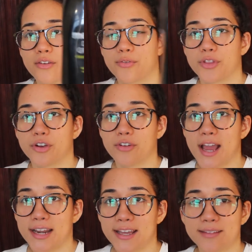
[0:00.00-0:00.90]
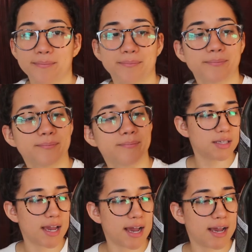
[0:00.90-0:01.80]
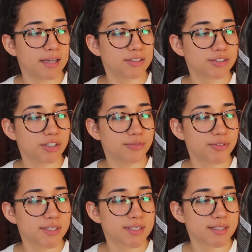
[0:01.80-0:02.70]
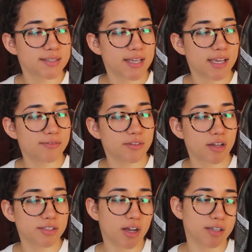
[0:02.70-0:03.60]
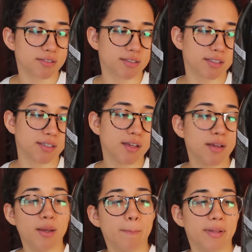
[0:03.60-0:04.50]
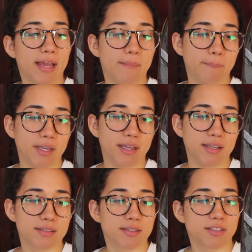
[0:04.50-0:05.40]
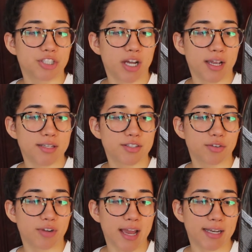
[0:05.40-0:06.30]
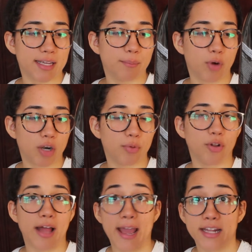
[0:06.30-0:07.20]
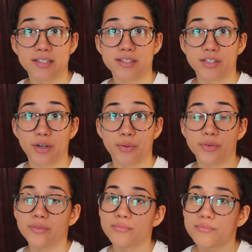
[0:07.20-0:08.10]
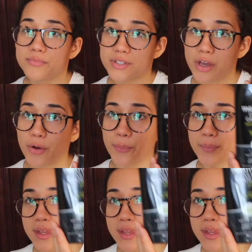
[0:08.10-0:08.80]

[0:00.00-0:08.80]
for the granite. Yeah, surface safe, non-toxic, plant-based, shines granite, marble, and stone. So